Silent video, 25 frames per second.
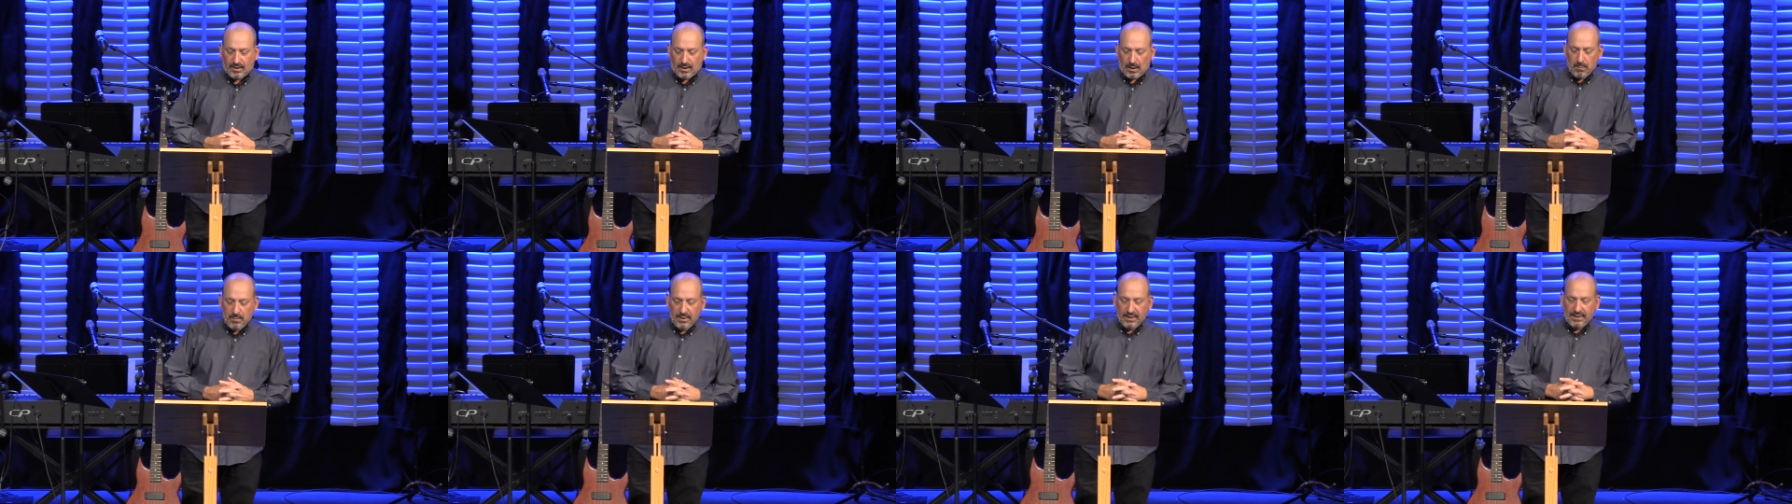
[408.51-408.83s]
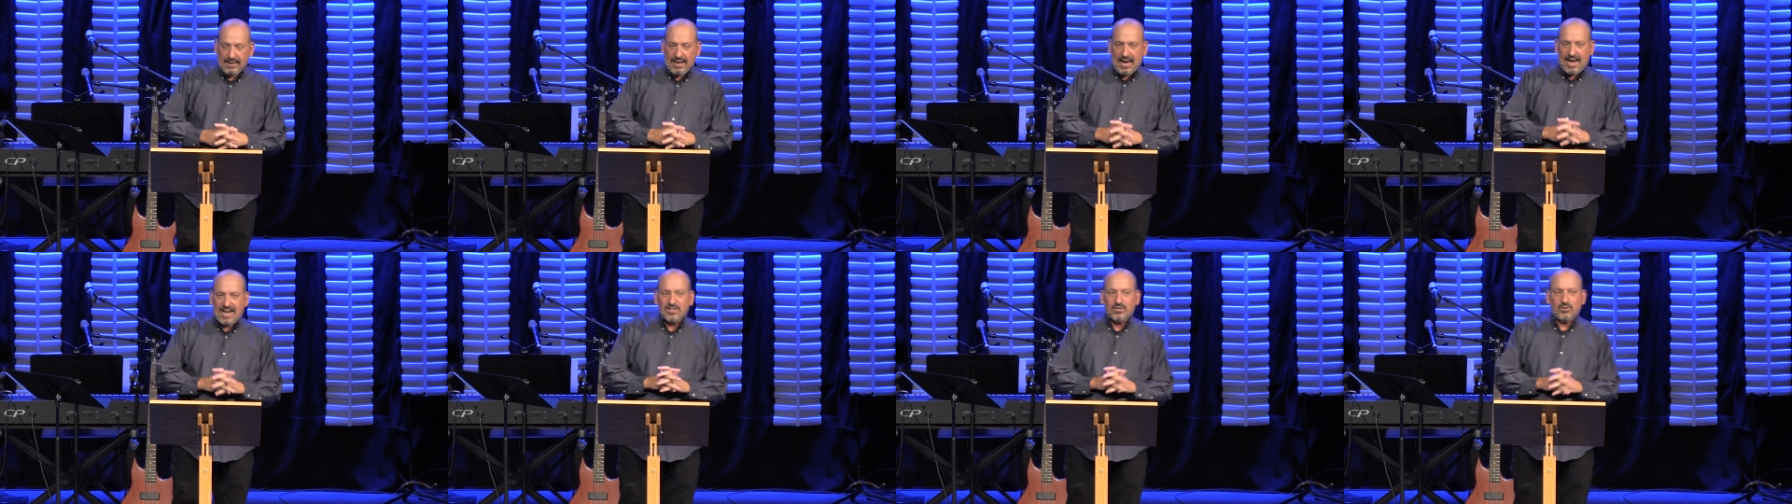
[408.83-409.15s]
But
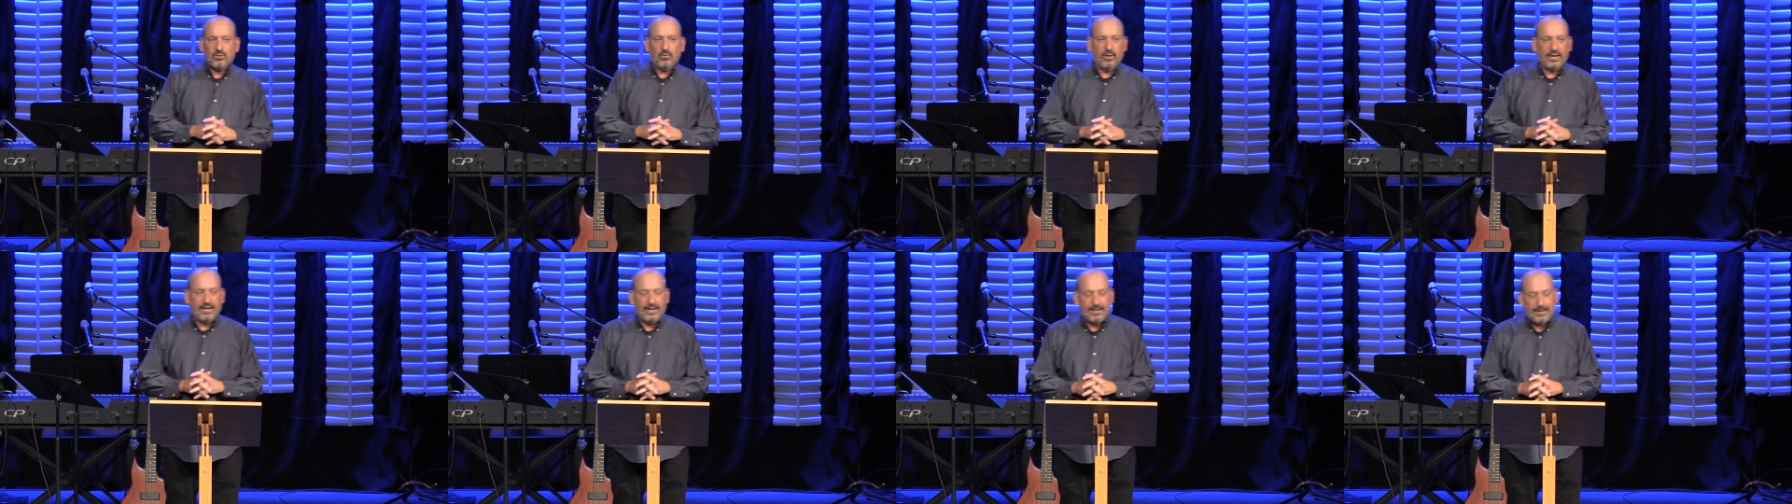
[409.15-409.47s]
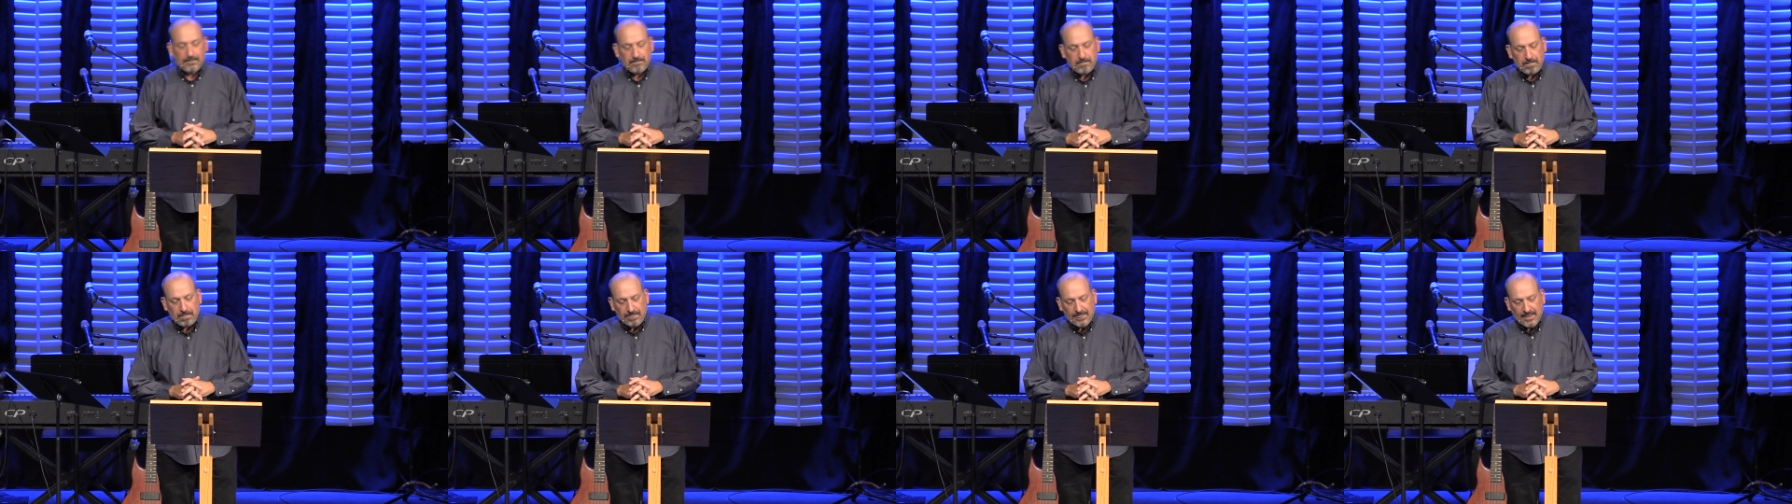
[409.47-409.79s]
last week,
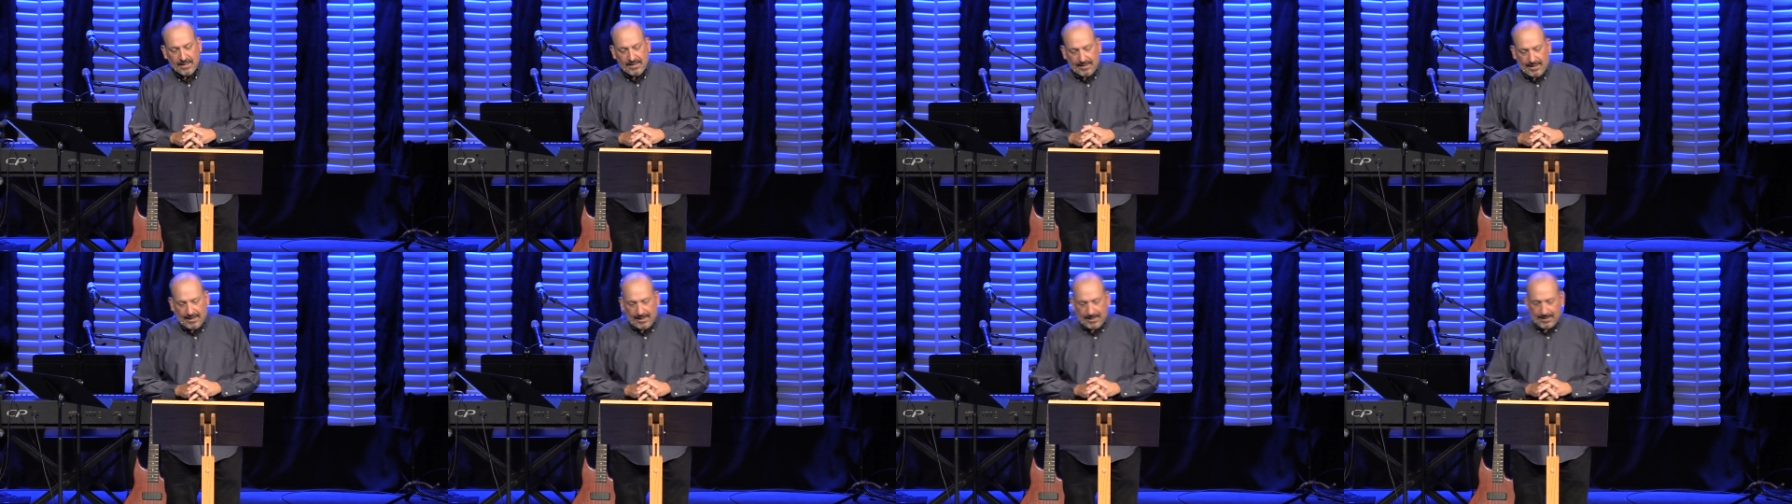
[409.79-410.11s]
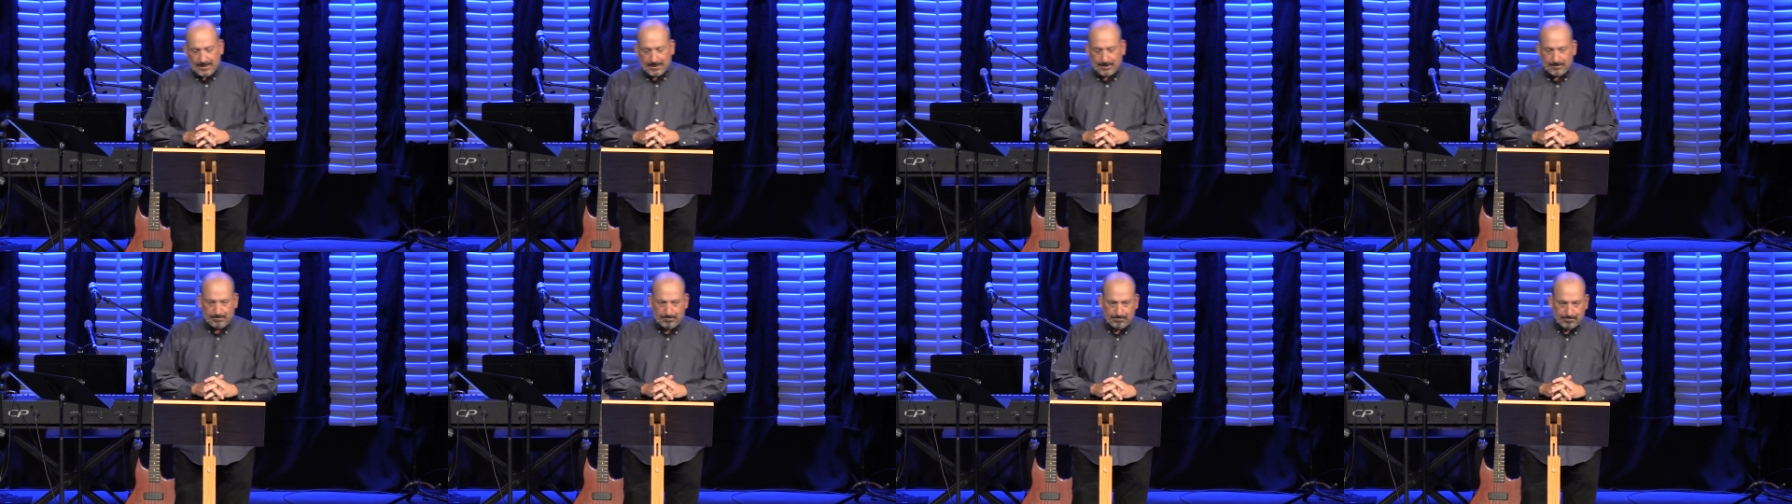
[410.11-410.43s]

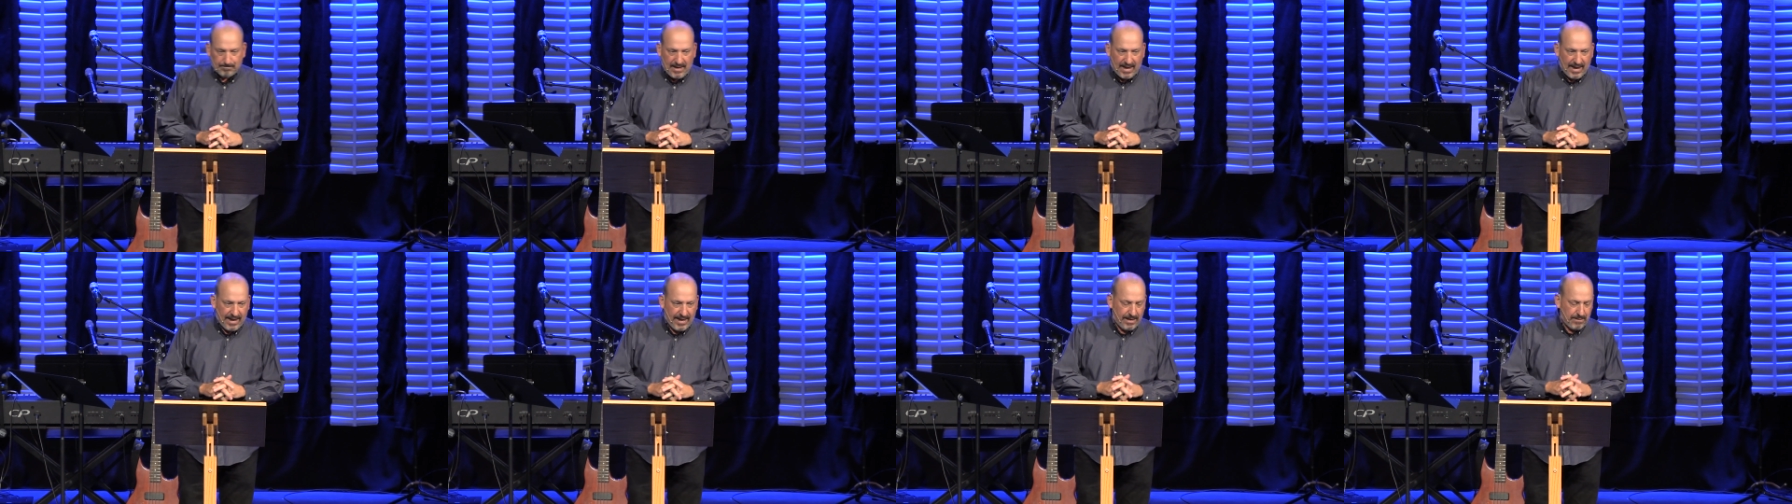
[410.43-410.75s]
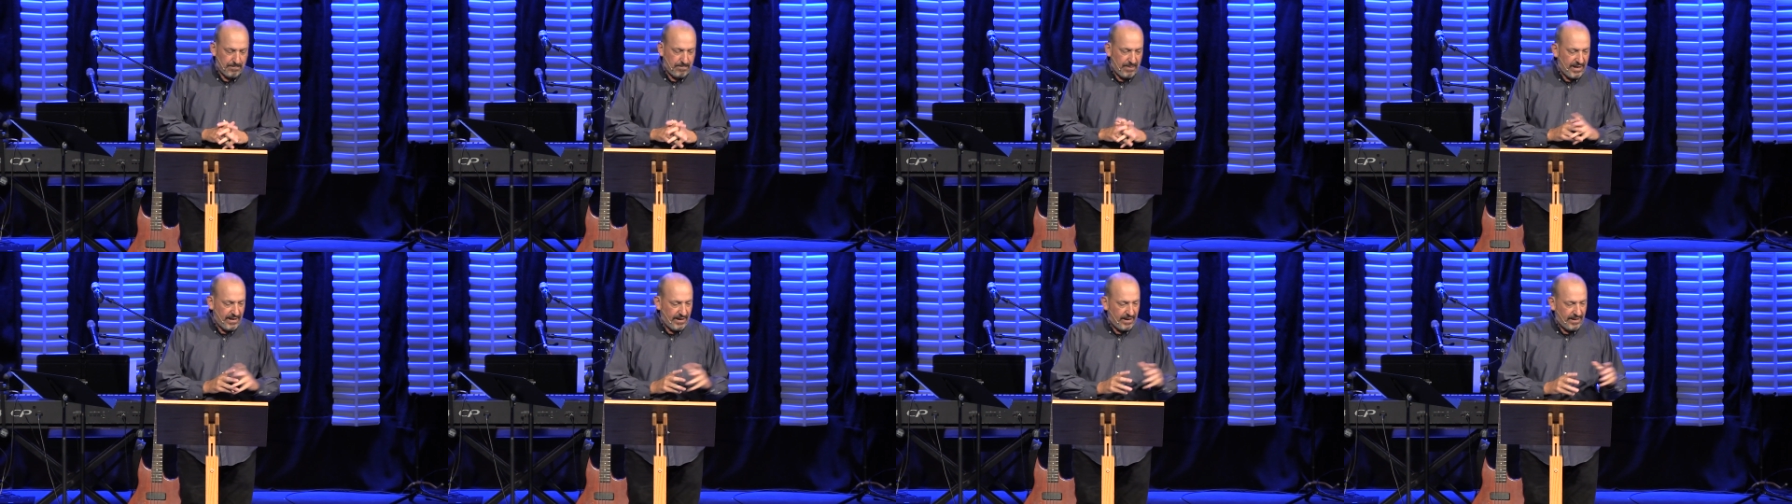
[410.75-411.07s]
um, I
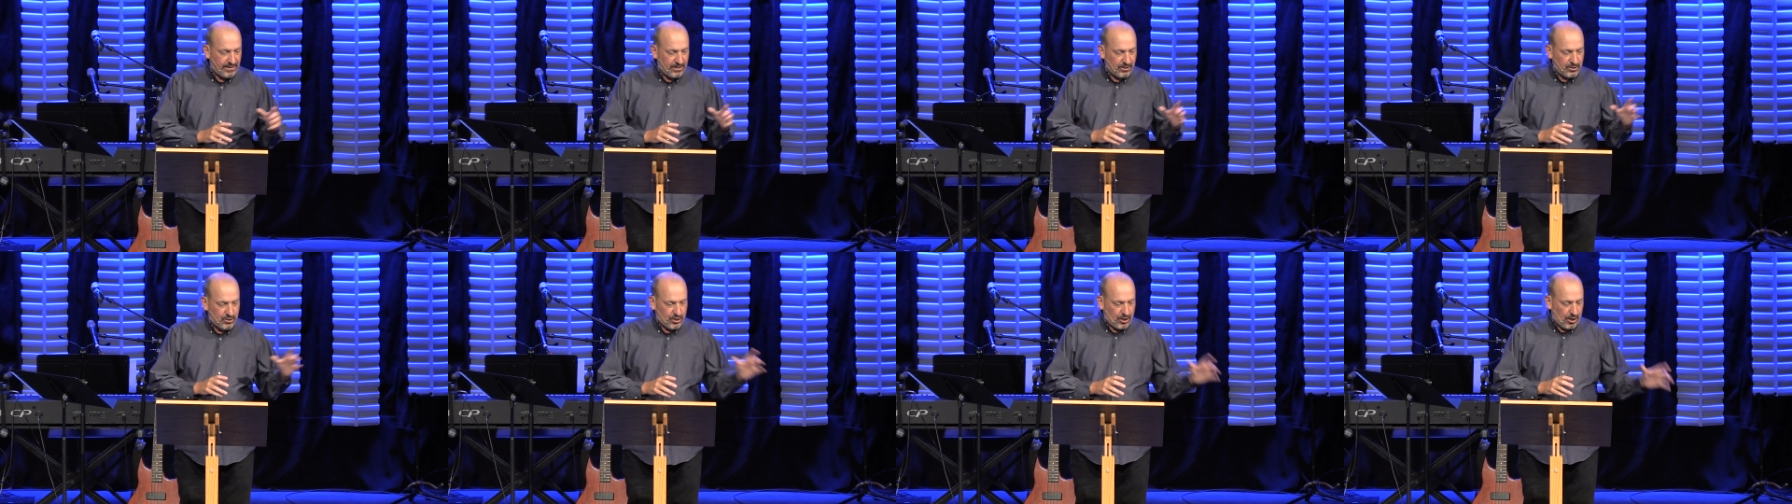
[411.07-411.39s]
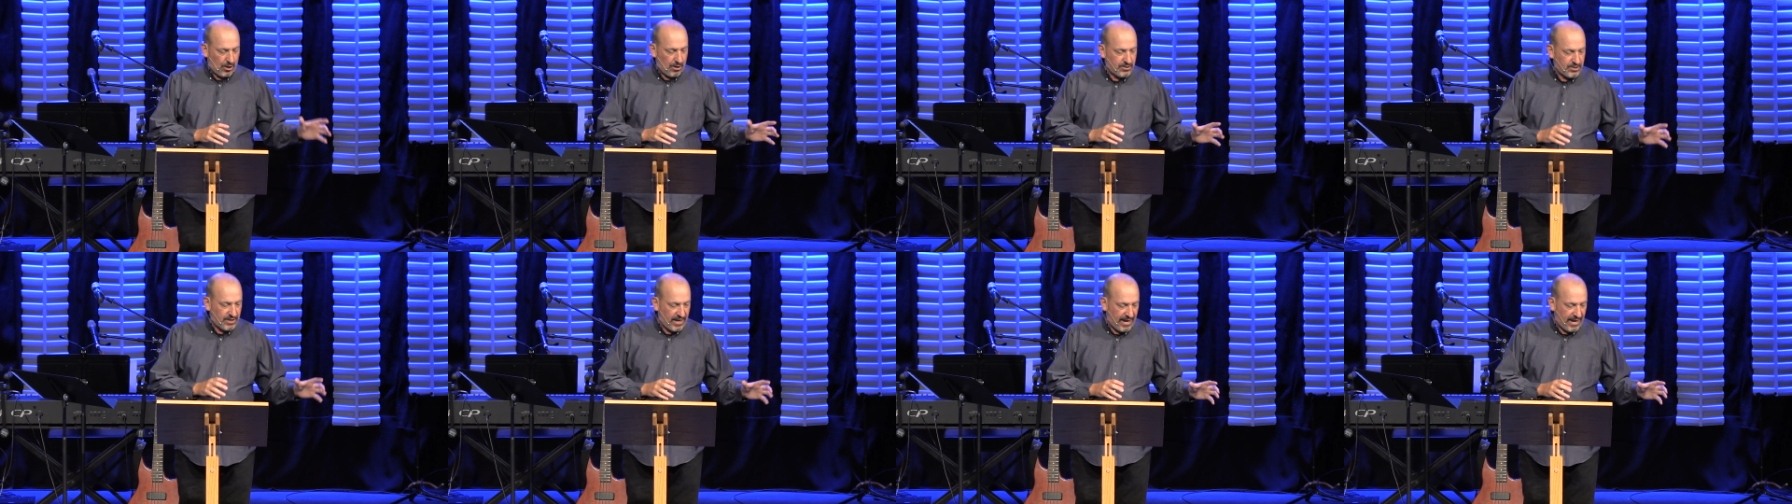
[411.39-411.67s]
had been at the church.